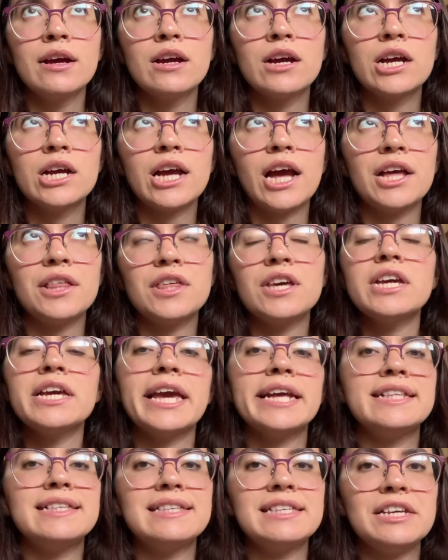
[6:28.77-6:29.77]
I think
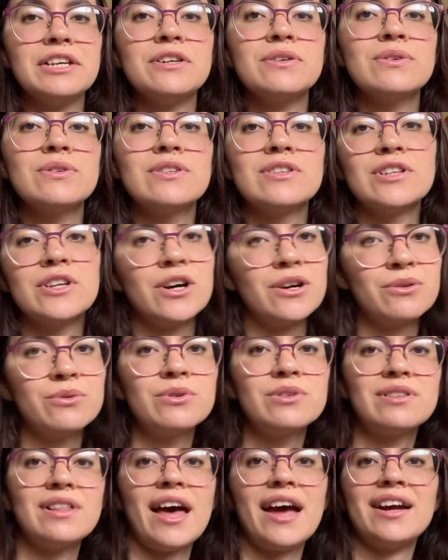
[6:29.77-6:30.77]
Zeus
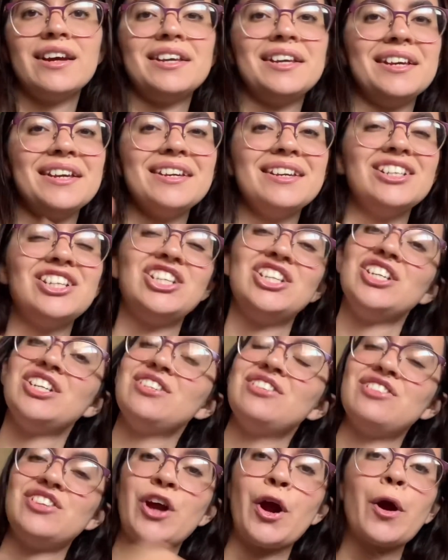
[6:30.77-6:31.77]
knows that
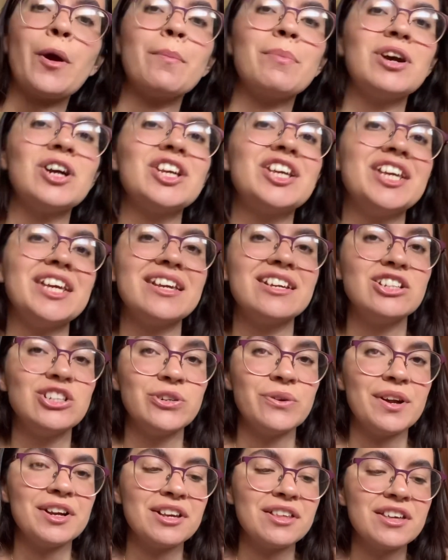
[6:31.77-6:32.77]
she's there, but he can
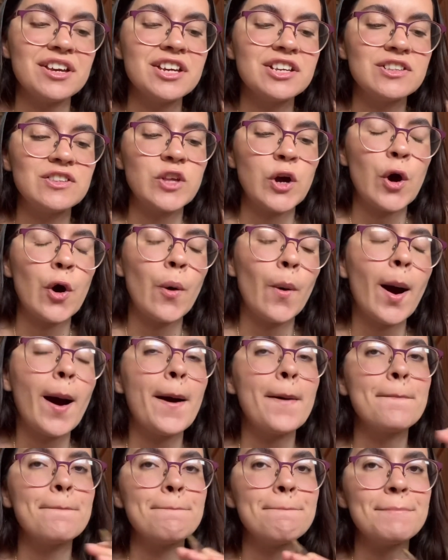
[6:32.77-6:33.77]
do anything. So
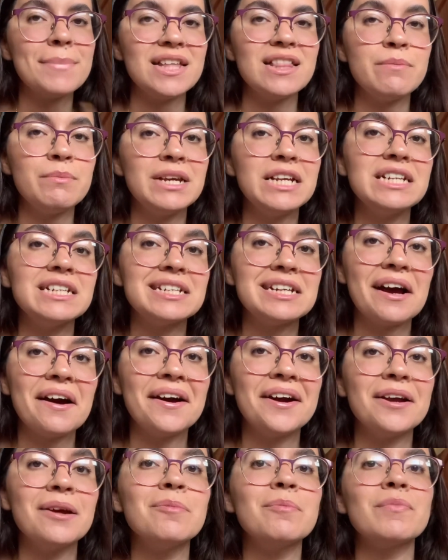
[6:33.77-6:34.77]
in the
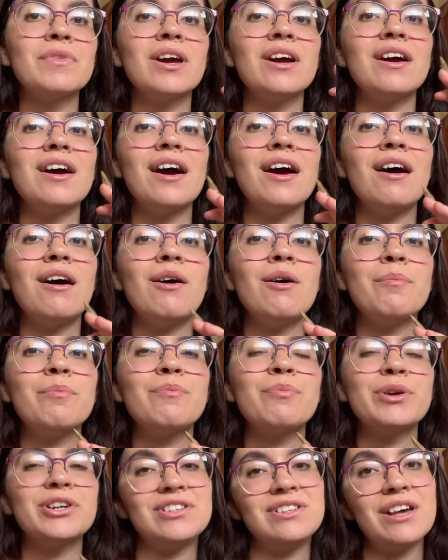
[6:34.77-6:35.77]
meantime,
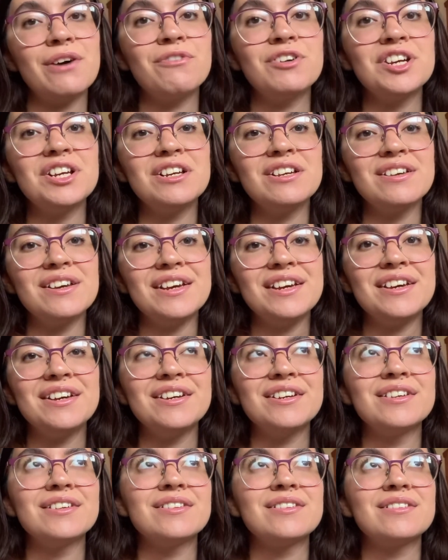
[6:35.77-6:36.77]
Persephone
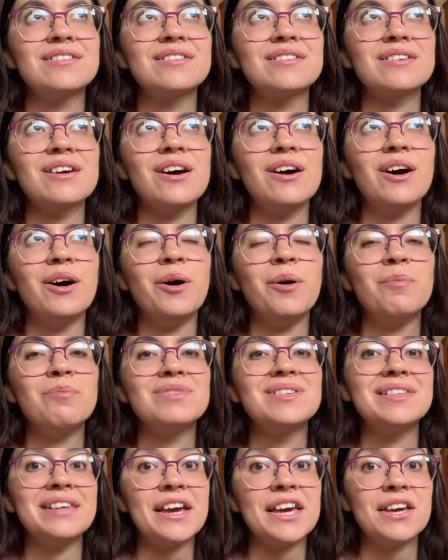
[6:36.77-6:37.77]
is
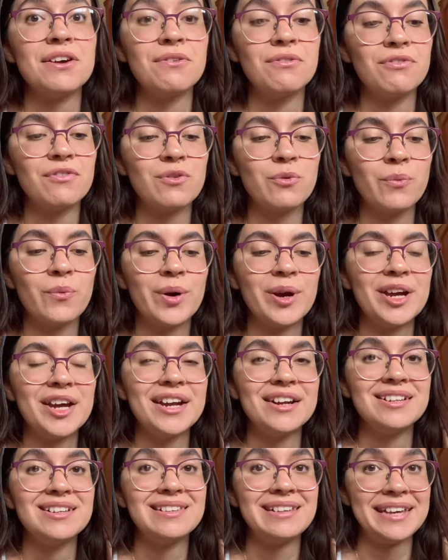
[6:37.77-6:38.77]
safe
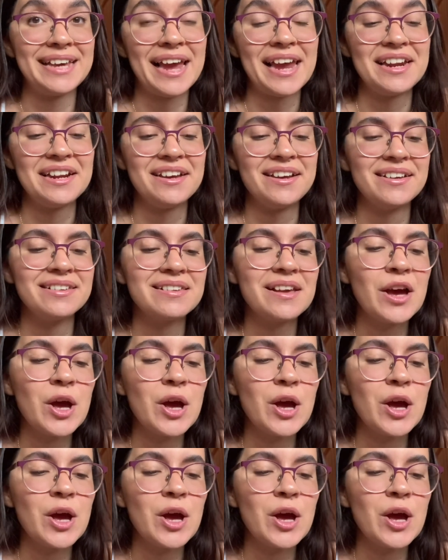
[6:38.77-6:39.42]
with Hades.